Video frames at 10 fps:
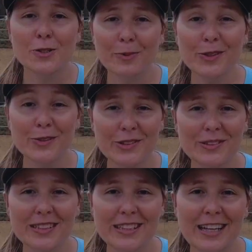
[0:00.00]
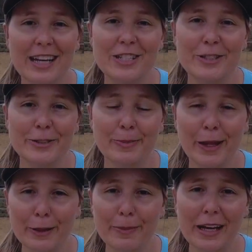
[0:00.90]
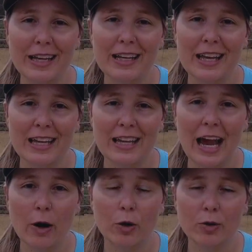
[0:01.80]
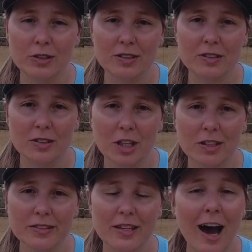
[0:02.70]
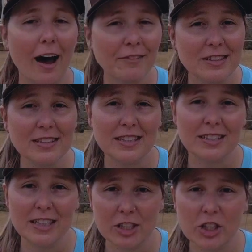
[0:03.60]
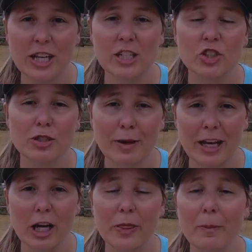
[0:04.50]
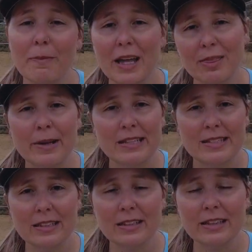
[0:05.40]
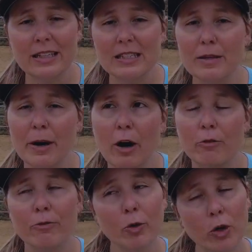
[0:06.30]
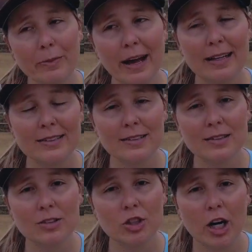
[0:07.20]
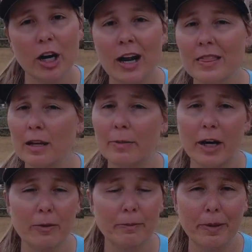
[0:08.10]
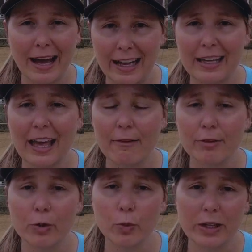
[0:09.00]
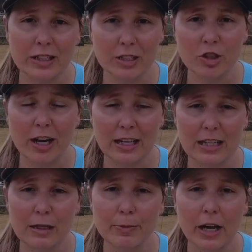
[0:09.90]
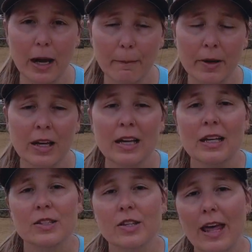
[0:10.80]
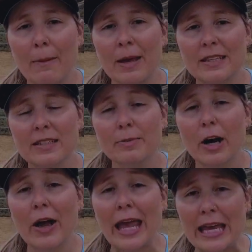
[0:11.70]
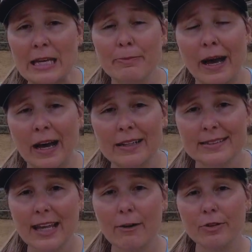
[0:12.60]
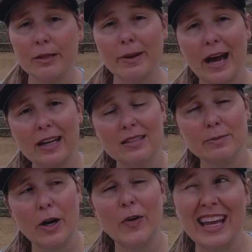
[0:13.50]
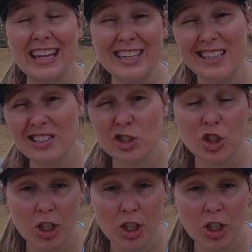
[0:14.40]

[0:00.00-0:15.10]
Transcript: So both Susan and I do pellet bedding in our horses' stalls. Obviously, it's going to change depending on the month. Basically, it's about 4 bags to start and then about a bag every week to try and keep it up. So that makes it about 8 bags. Every bag is about $8-ish